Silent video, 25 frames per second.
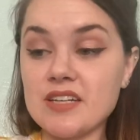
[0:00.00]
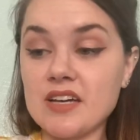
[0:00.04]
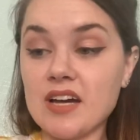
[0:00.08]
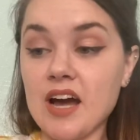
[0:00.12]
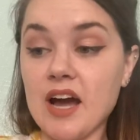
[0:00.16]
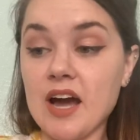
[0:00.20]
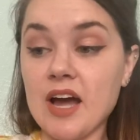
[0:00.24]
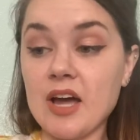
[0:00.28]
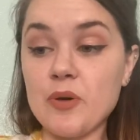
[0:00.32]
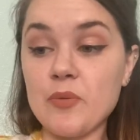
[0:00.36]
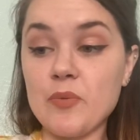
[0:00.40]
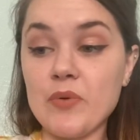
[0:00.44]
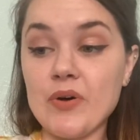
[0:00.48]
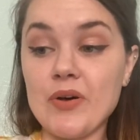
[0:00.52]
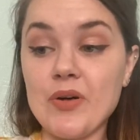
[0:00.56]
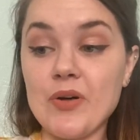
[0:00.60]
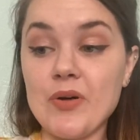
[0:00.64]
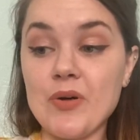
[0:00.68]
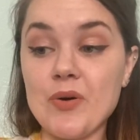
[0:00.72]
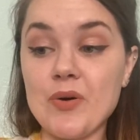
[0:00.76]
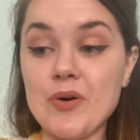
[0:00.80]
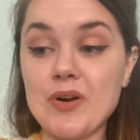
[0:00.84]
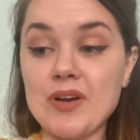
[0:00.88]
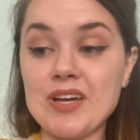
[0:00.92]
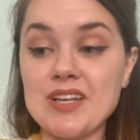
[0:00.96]
I
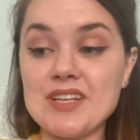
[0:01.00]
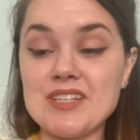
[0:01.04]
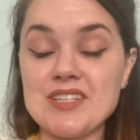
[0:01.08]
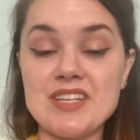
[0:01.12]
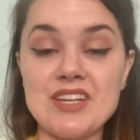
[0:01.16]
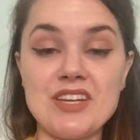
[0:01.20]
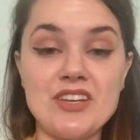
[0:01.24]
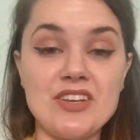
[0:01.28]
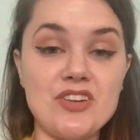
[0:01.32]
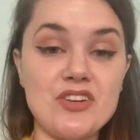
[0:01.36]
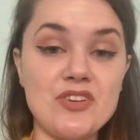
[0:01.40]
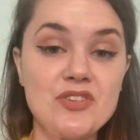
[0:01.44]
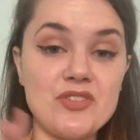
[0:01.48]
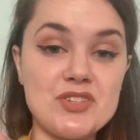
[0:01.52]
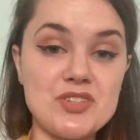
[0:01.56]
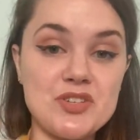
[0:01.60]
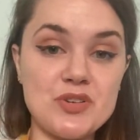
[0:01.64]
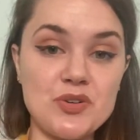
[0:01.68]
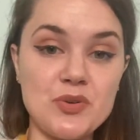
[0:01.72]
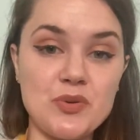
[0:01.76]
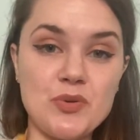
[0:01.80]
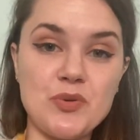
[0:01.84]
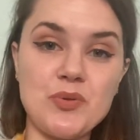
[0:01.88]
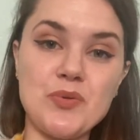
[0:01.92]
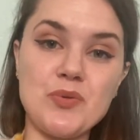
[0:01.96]
will continue
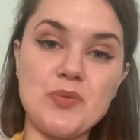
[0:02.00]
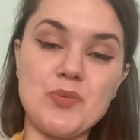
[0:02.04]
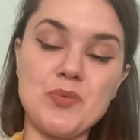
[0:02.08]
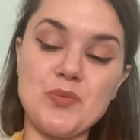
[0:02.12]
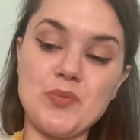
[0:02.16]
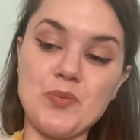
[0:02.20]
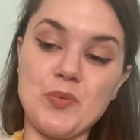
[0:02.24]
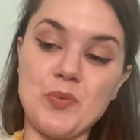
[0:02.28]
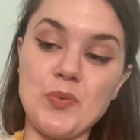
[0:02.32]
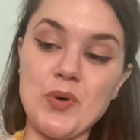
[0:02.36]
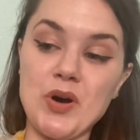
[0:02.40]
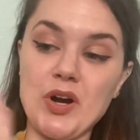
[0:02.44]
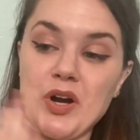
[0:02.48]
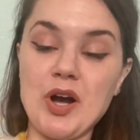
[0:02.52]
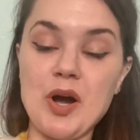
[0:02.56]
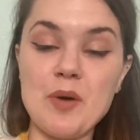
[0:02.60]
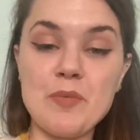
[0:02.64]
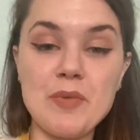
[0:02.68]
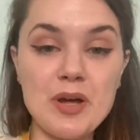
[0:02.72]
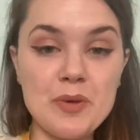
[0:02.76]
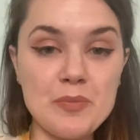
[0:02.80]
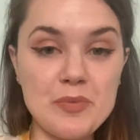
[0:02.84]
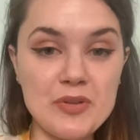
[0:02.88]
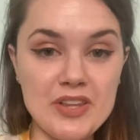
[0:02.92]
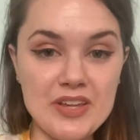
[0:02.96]
to work on
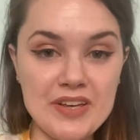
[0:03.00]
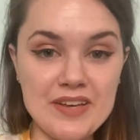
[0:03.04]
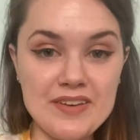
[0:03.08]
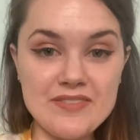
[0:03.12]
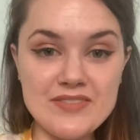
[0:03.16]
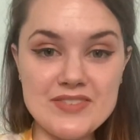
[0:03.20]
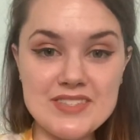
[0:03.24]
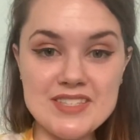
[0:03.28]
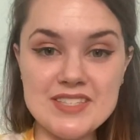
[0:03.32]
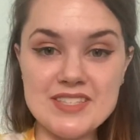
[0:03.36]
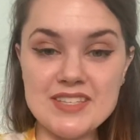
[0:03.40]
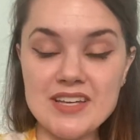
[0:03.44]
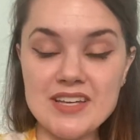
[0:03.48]
my beliefs